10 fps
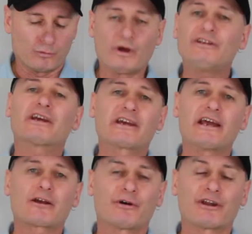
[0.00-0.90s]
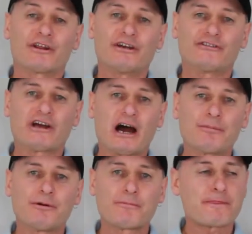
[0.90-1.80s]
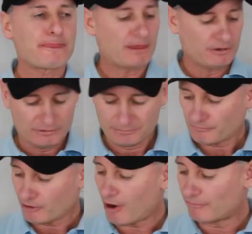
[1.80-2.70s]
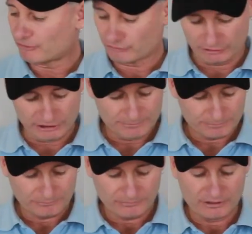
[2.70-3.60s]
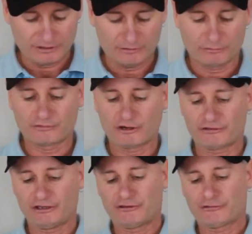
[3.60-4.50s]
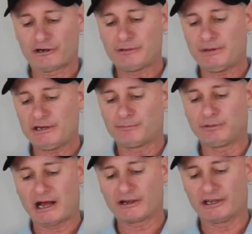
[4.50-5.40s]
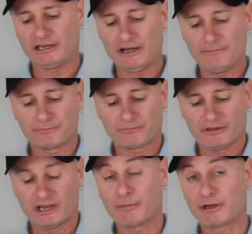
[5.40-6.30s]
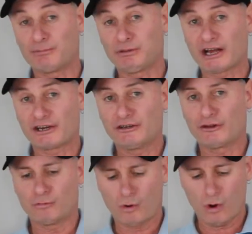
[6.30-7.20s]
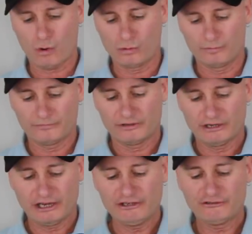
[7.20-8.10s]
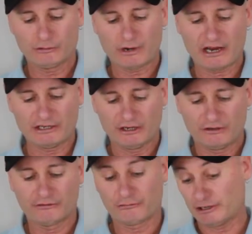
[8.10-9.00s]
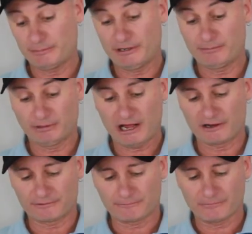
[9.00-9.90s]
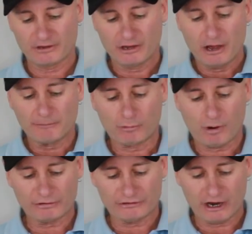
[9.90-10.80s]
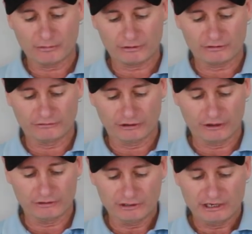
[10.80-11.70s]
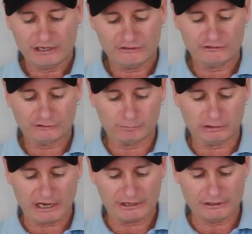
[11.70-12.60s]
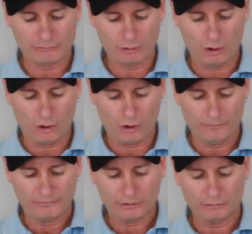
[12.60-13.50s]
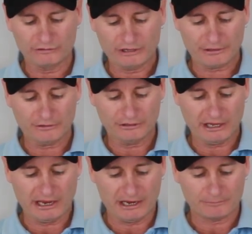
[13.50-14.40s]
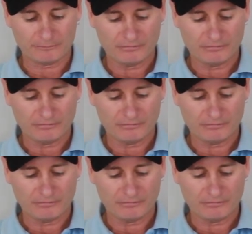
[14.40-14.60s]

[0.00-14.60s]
When you connect one of these up, obviously we've got the three pin plug here and we're going to plug it into the wall into a three pin plug. But what we don't want to do is just plug it in raw with nothing there.